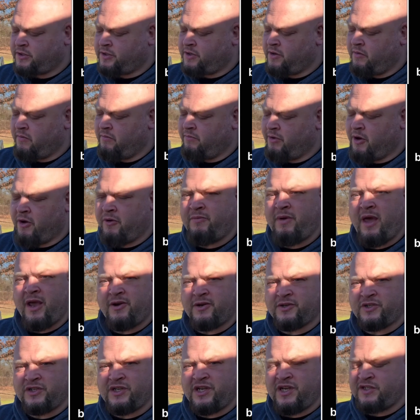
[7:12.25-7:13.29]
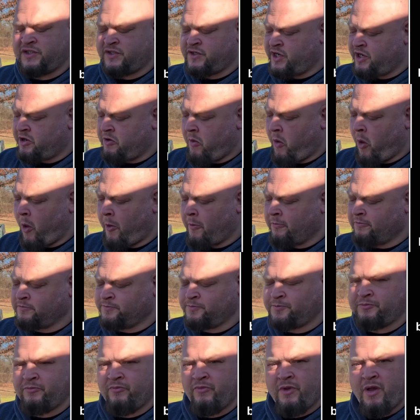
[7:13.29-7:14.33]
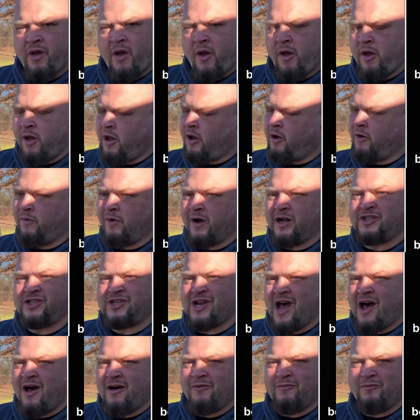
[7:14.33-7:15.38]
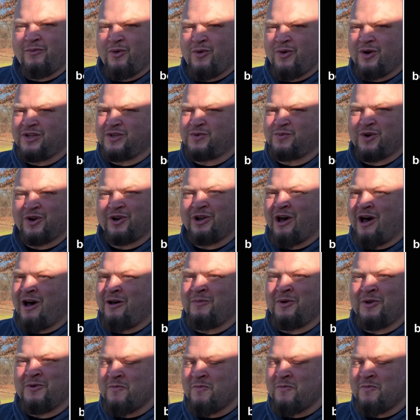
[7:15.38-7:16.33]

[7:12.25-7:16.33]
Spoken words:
Bonemaker Seasoning. Watch out, boys, we're coming.